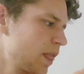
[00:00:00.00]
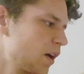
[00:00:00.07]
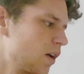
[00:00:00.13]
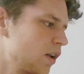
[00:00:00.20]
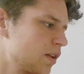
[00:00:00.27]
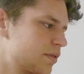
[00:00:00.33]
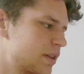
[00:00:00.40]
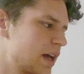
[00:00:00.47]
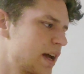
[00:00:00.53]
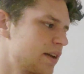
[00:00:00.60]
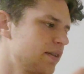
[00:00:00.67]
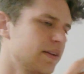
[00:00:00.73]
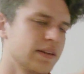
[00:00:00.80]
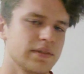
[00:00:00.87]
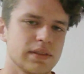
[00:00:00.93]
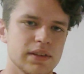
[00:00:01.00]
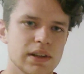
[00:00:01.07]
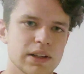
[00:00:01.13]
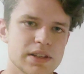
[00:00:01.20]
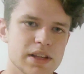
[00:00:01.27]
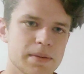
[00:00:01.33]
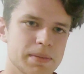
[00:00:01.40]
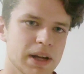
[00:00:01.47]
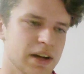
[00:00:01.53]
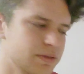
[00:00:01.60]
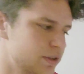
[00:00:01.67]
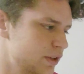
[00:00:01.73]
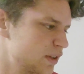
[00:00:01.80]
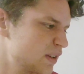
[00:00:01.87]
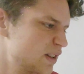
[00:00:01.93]
all of that except
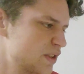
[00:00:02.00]
after.